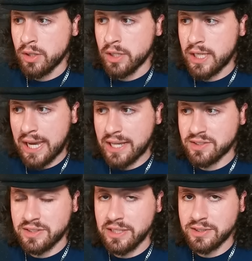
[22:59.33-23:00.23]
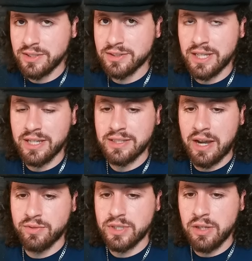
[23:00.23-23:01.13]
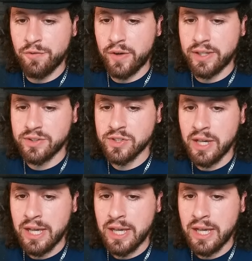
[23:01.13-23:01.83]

He has decent takedown defense,